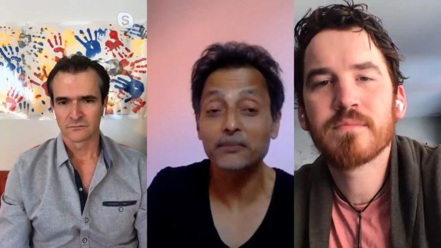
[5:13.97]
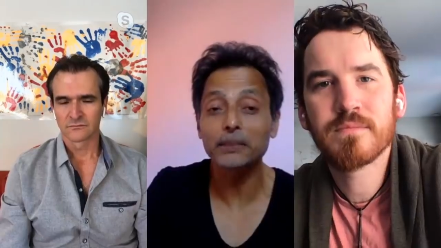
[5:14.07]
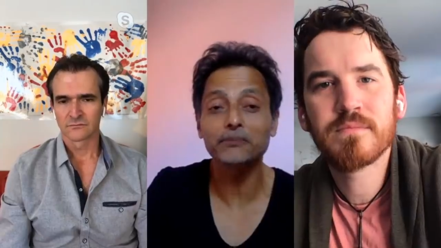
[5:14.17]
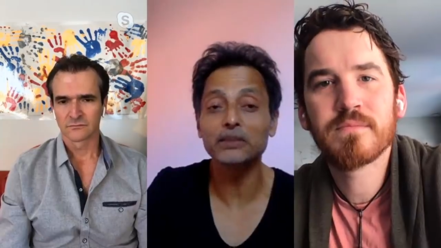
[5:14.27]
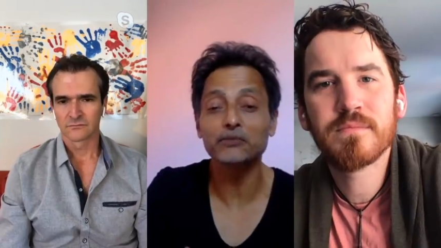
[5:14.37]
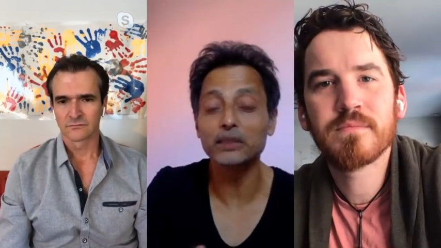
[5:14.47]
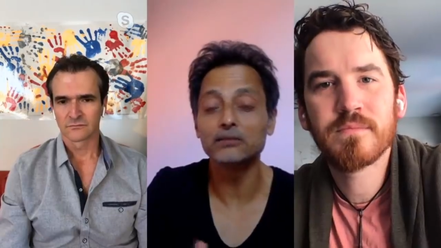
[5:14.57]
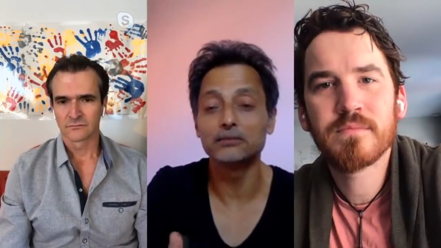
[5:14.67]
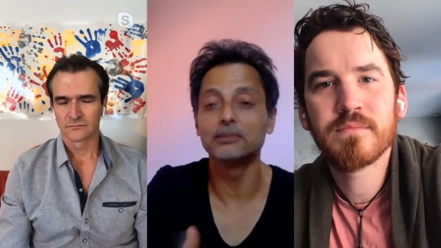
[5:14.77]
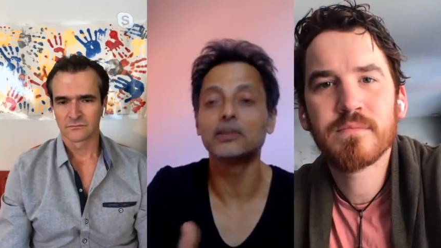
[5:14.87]
Speaker 1: But
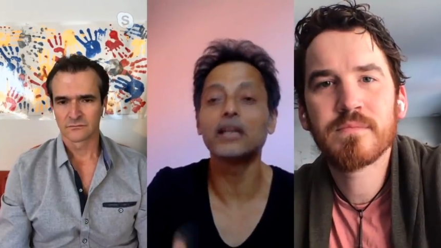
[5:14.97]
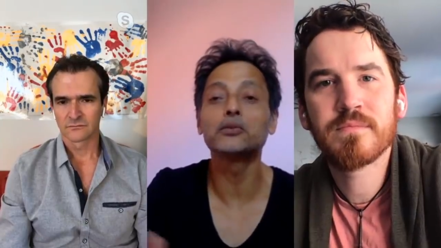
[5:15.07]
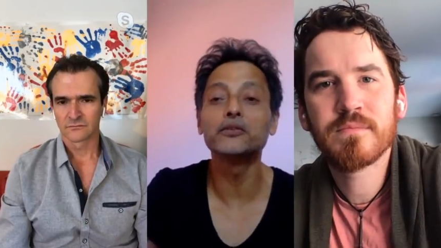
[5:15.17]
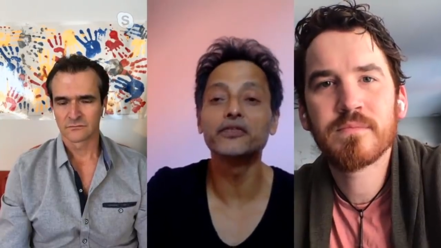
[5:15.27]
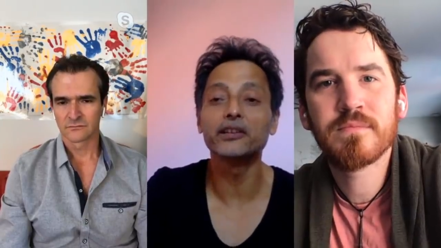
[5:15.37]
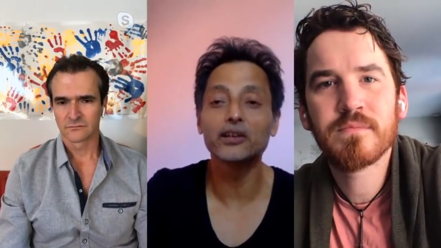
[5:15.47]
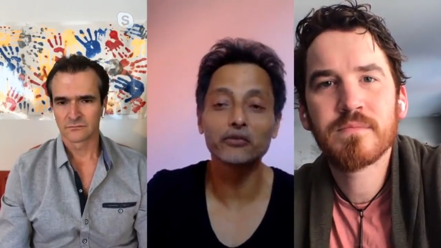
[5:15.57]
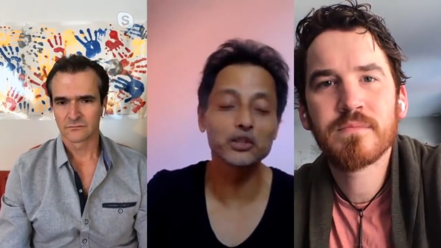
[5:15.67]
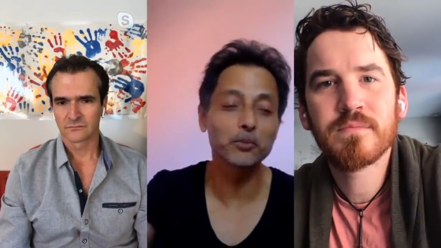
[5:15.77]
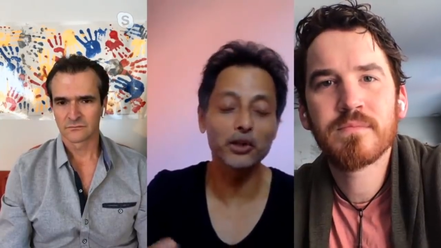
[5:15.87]
you know, I couldn't
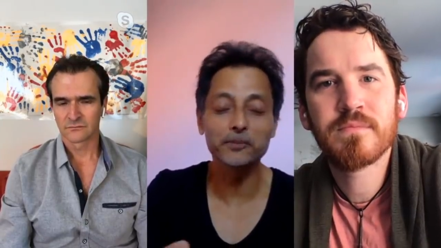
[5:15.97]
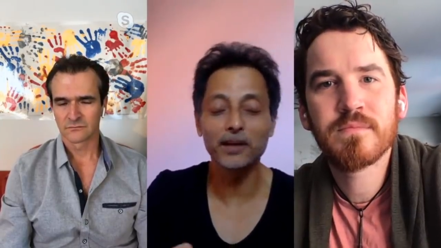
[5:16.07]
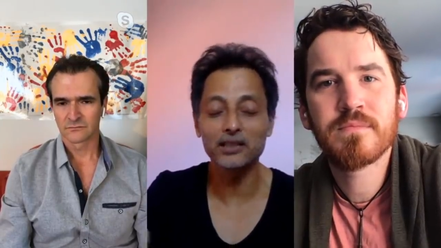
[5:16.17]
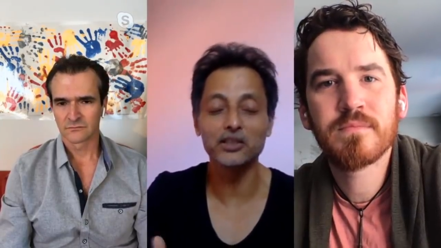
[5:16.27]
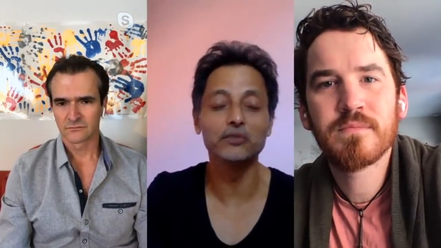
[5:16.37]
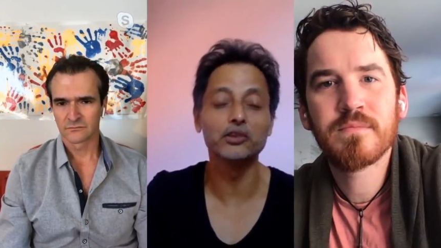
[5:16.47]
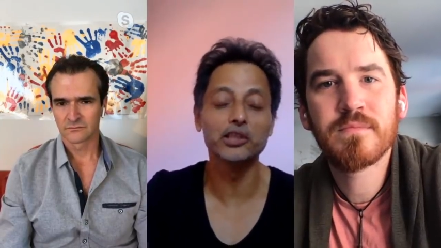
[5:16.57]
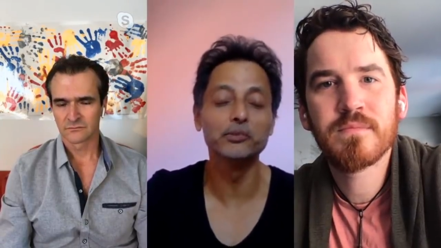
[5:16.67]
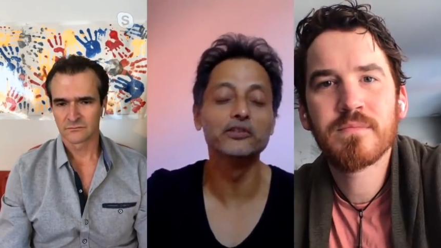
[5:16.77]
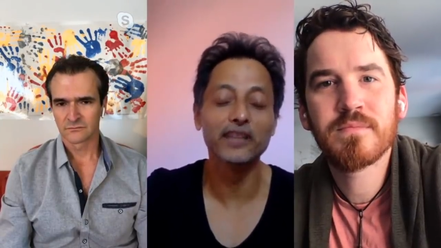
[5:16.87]
figure out which body part she
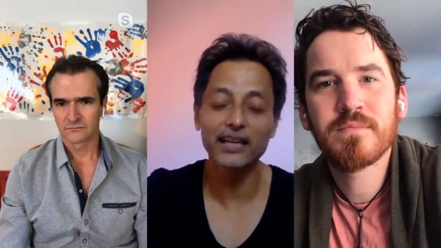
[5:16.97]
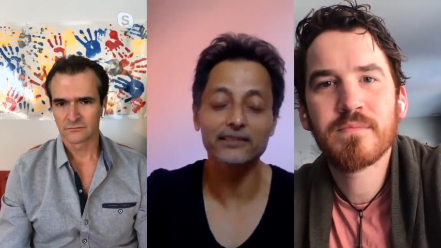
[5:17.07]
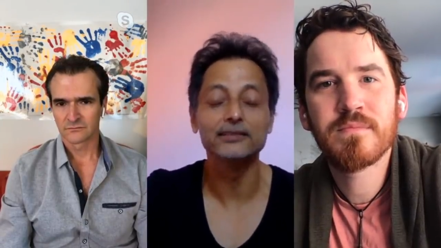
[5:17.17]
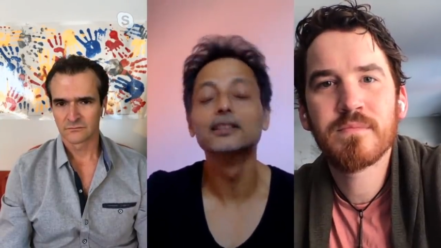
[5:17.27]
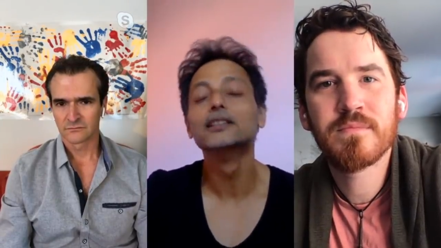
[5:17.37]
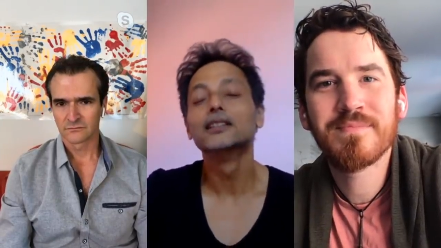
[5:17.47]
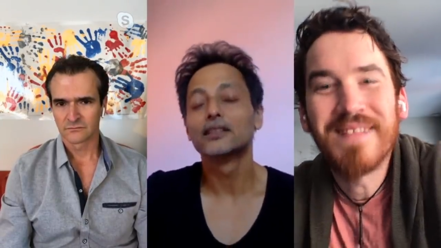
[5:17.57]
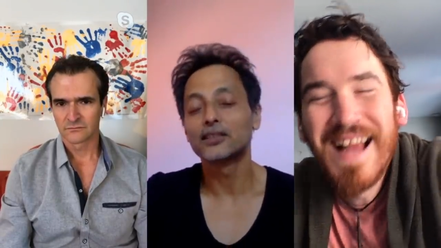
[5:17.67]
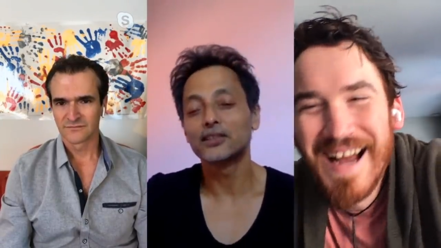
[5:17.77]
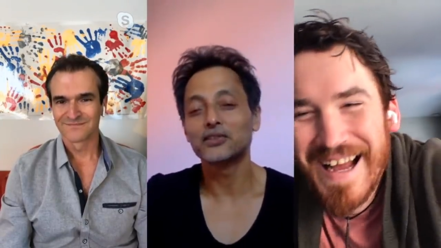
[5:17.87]
would remove now.
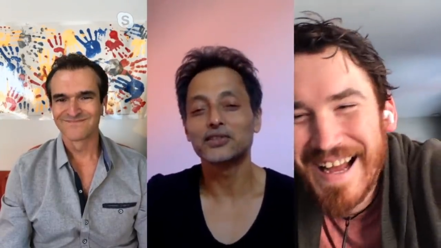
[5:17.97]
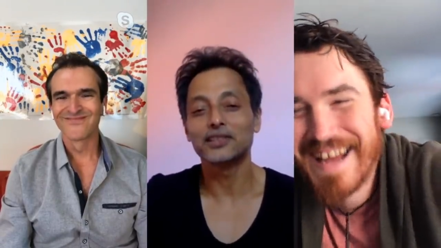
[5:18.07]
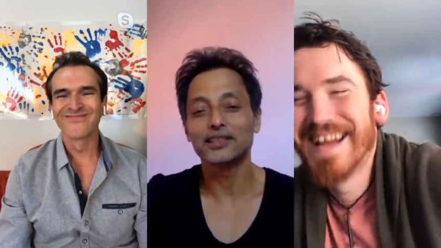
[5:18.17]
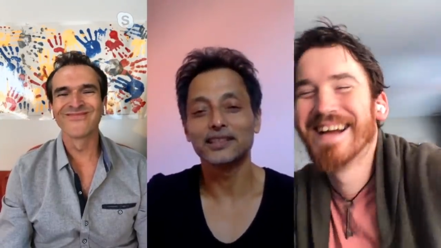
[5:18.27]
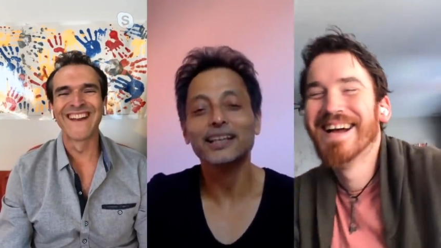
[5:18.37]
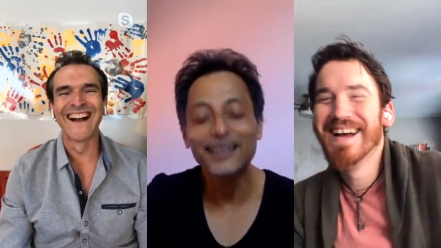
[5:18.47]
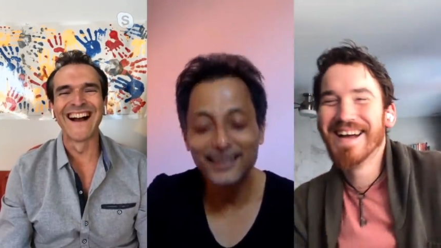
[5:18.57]
Because,